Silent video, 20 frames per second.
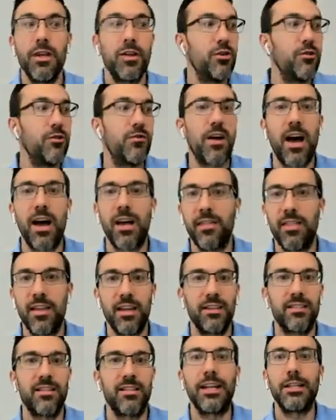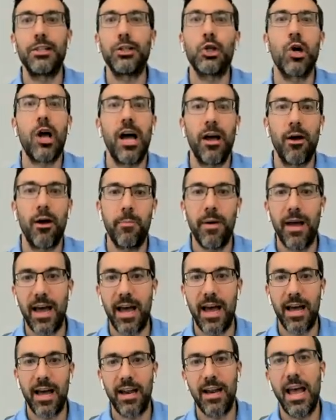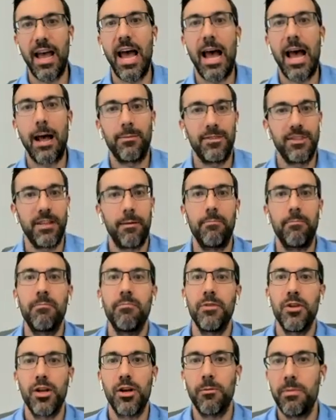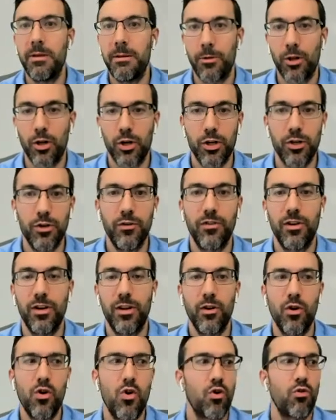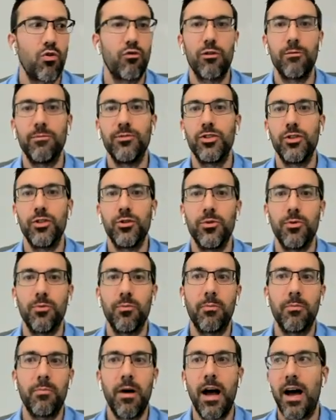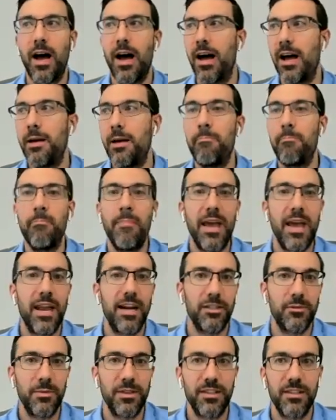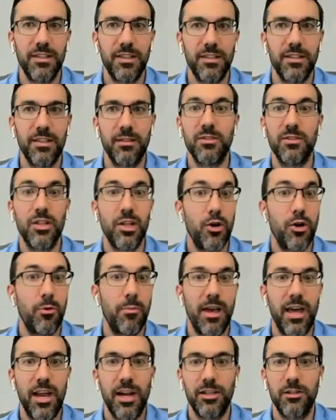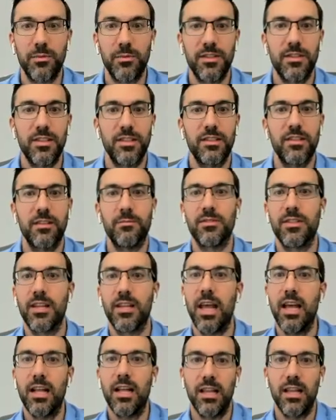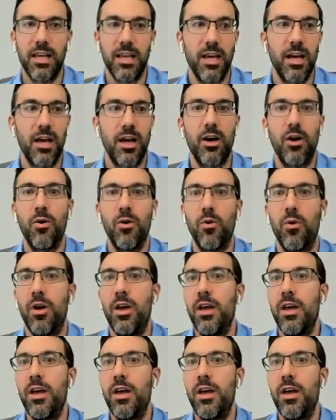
You've got things like TrialPad, apps that people are using in the courtroom to management systems, legal management systems like Clio,